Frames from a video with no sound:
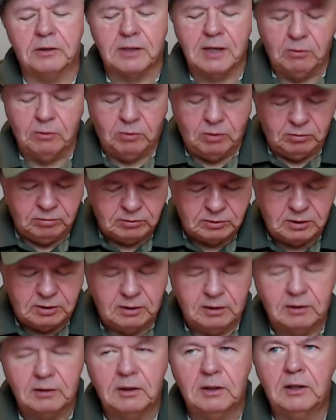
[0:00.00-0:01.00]
I won't
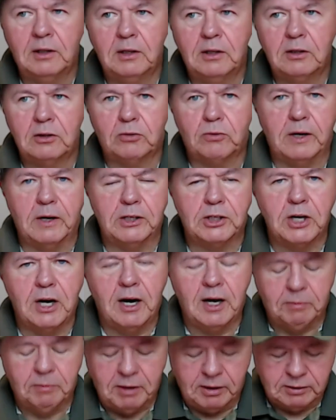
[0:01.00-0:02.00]
dredge
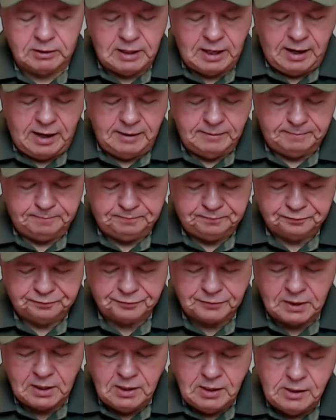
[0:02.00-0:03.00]
on about that.
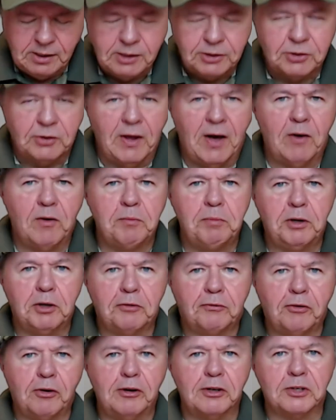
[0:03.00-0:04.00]
So that would be the
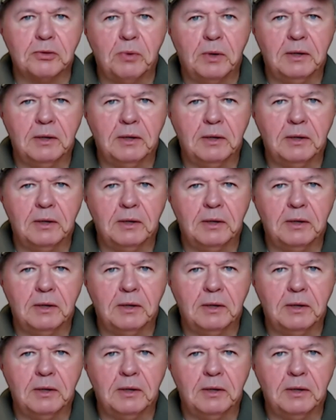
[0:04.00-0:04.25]
first one,